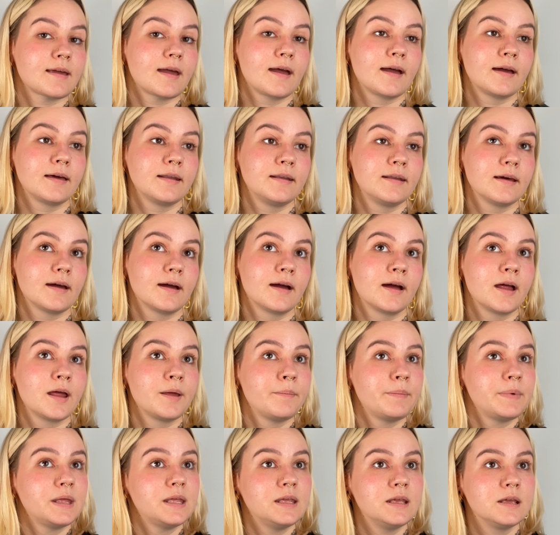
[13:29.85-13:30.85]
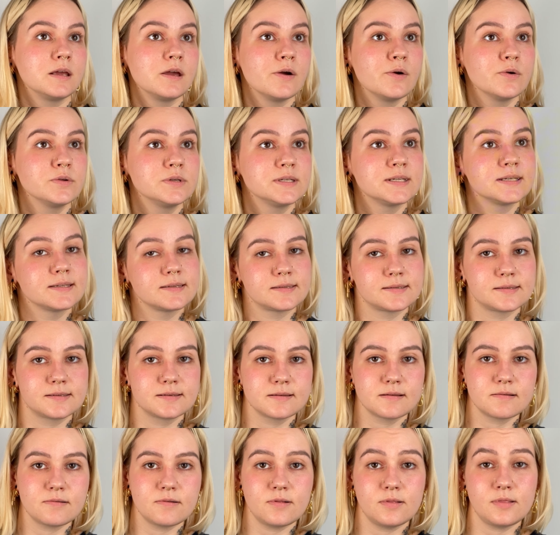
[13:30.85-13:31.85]
and I'm
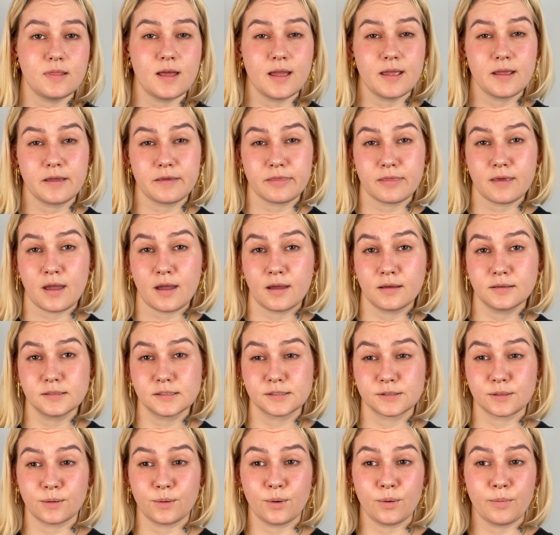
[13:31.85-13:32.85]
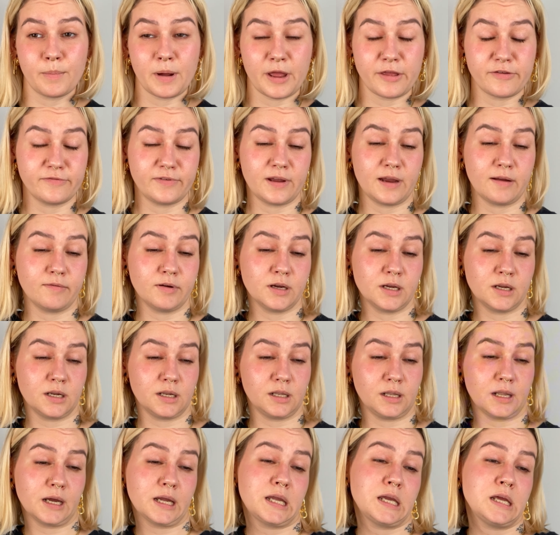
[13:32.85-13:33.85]
egotistical like that so my favorite
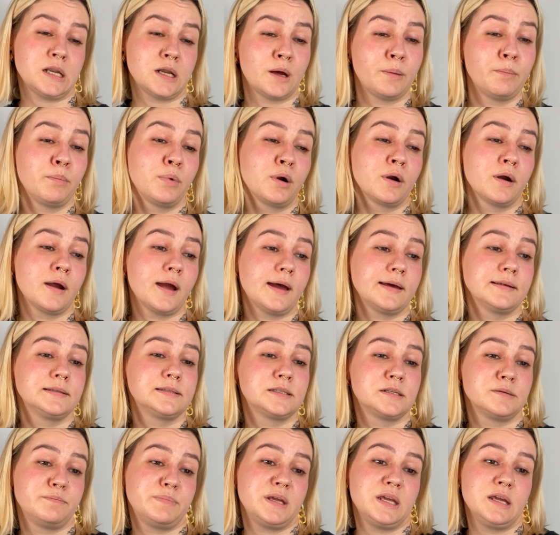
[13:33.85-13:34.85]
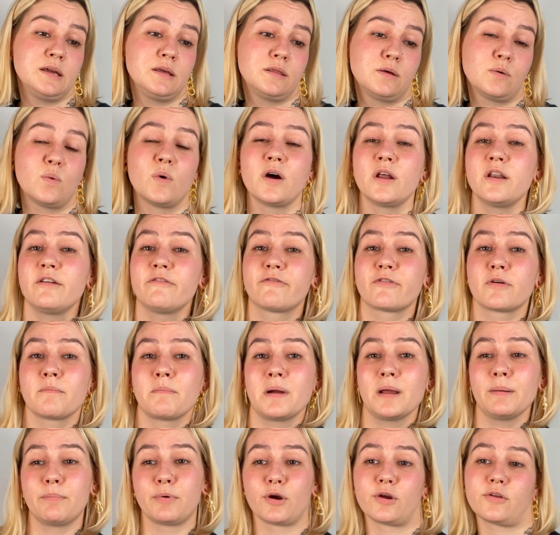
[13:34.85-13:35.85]
lucky number has to be the one from my
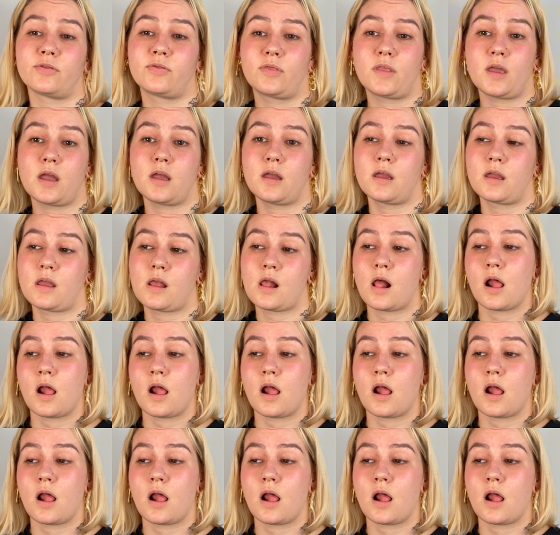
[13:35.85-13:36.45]
birthday.